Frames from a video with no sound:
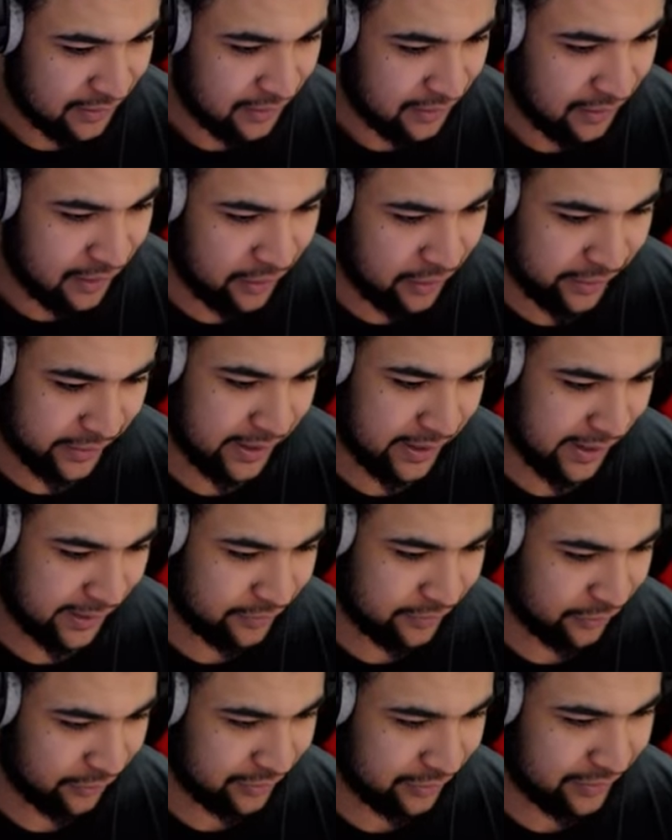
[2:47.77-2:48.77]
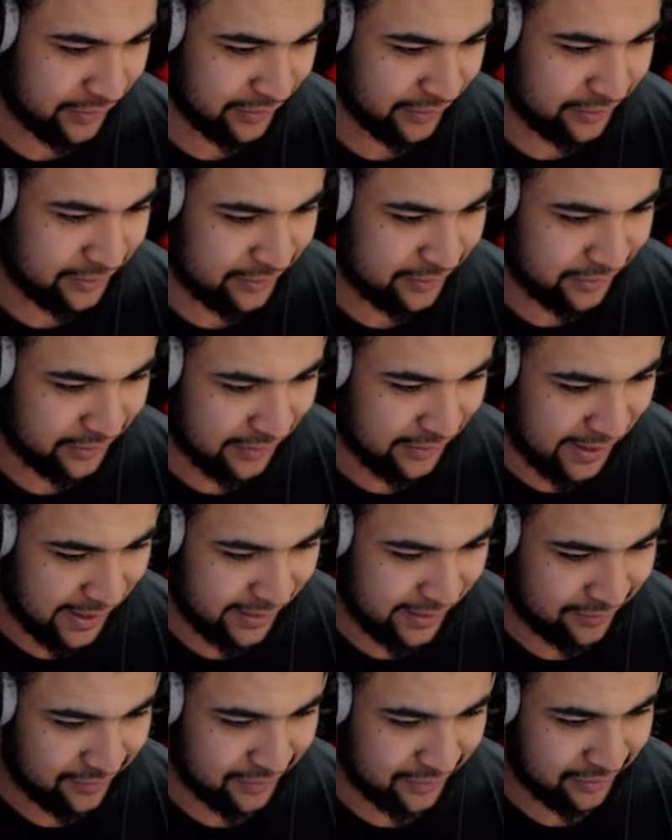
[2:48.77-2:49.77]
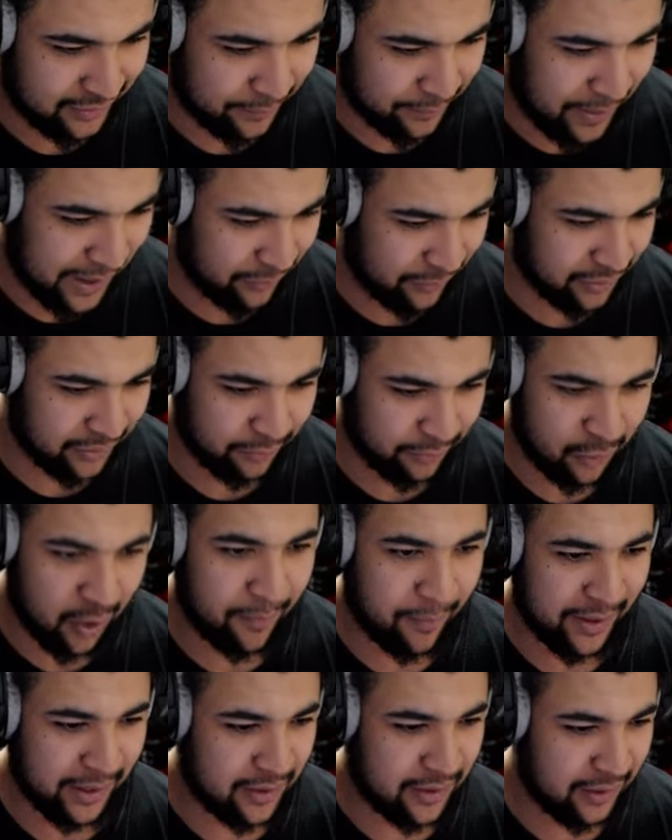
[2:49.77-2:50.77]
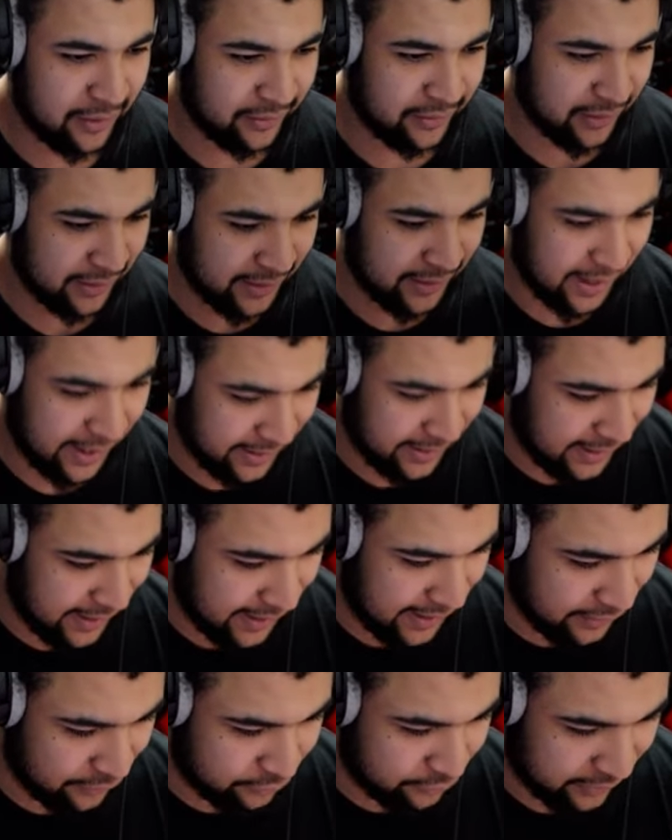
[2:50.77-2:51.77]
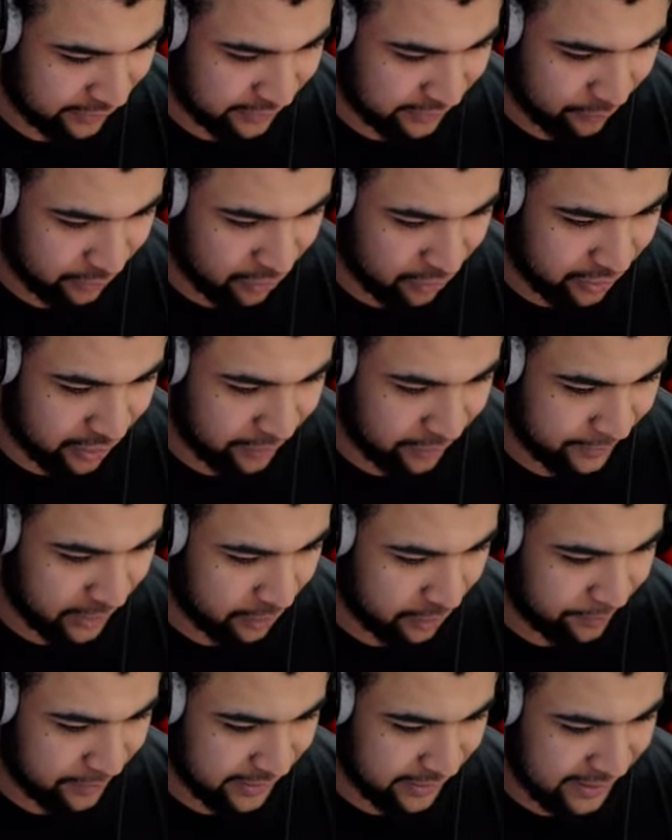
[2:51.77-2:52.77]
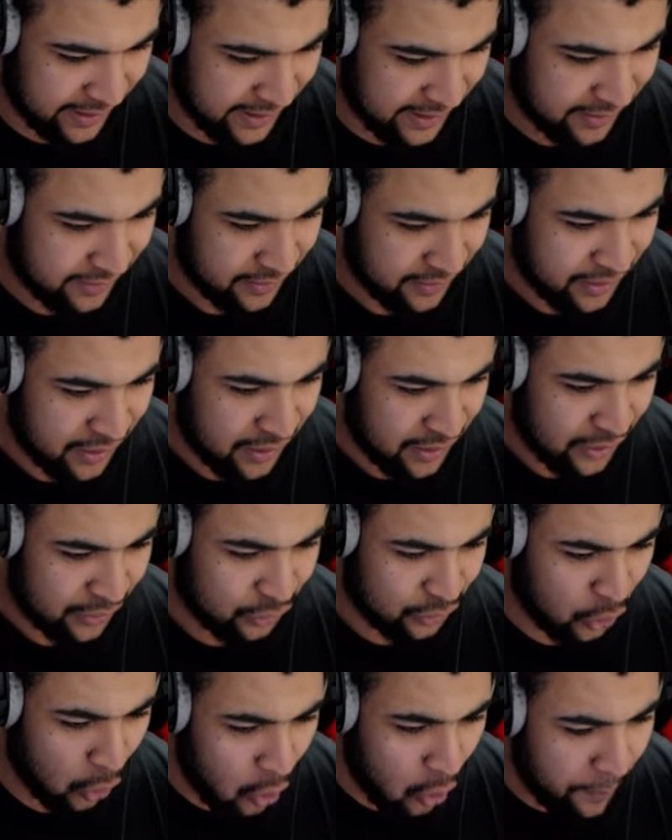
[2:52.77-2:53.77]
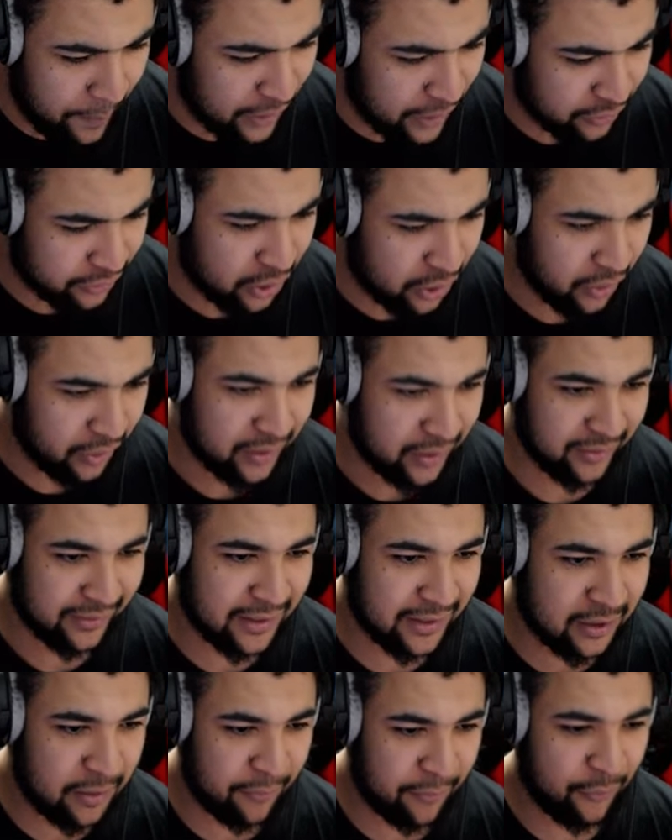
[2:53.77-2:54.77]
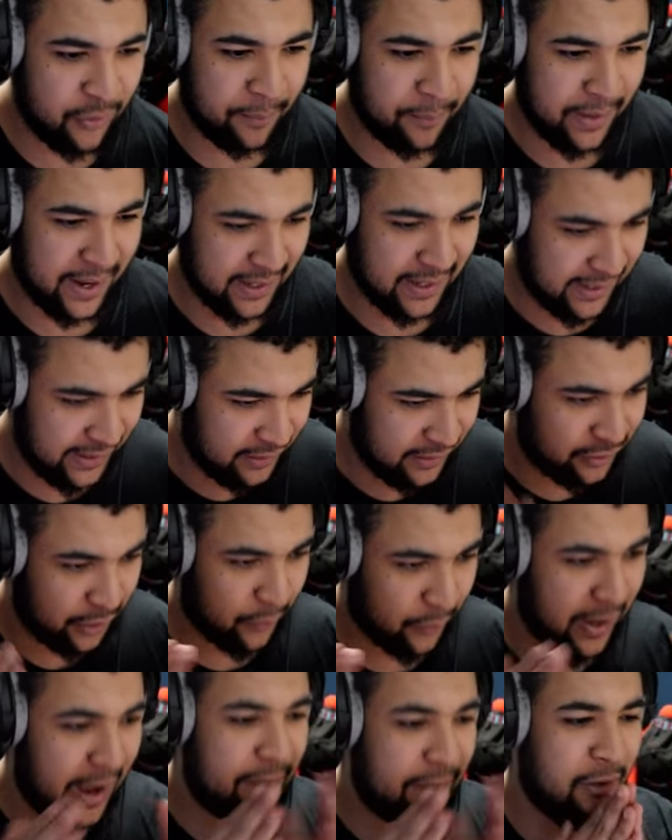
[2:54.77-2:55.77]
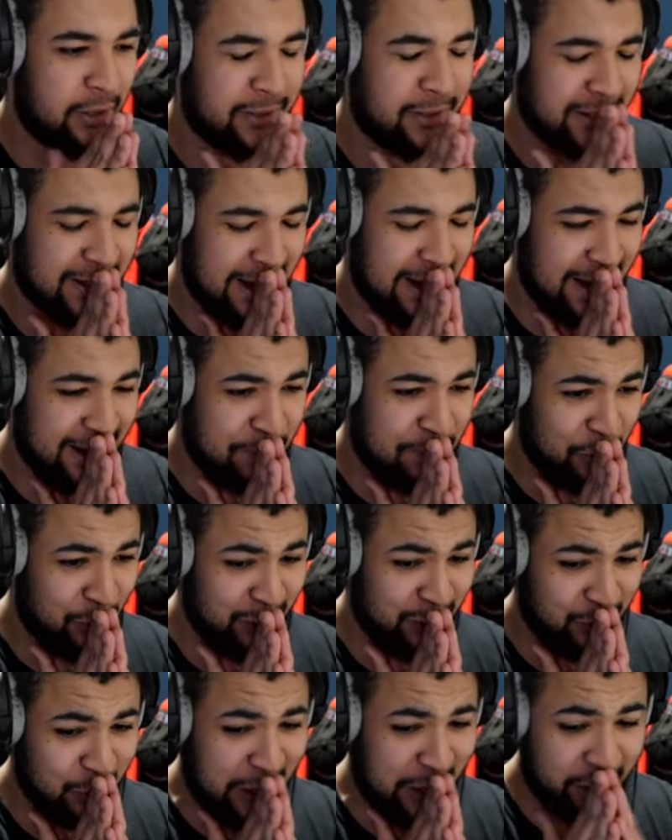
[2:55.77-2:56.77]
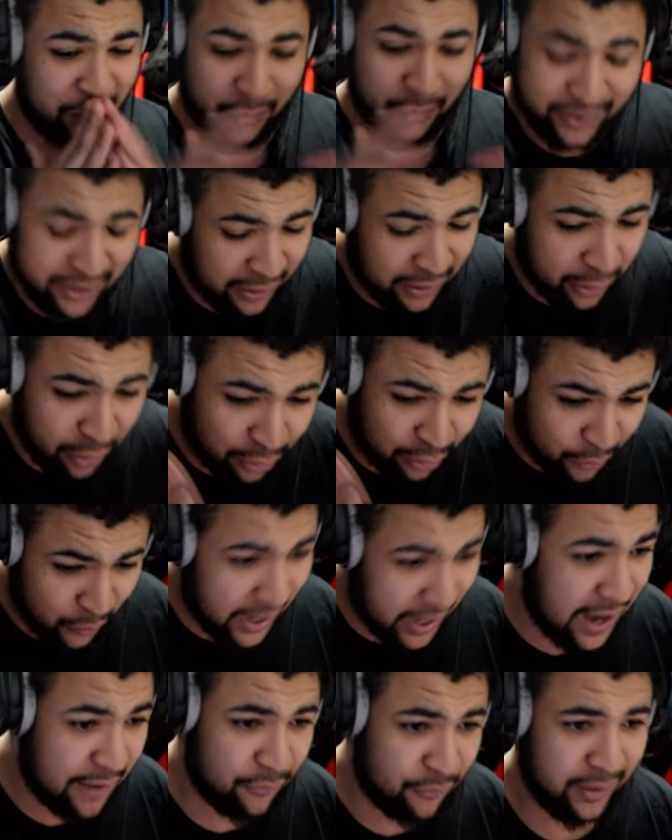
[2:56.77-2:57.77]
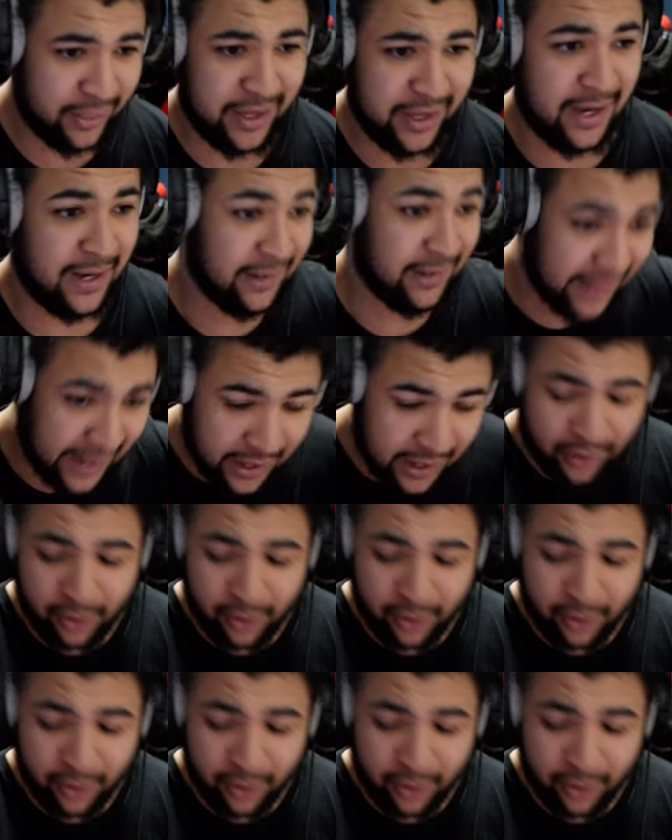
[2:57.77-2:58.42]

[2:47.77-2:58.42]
Oh, okay. So it's just yeah, it's just the pack with some throwback cards. Okay, interesting. We're not gonna be opening that. Doorbell tokens, that's gonna be for the Bailey. So we'll have a look at the collectibles as well. We're gonna go through everything, then I'll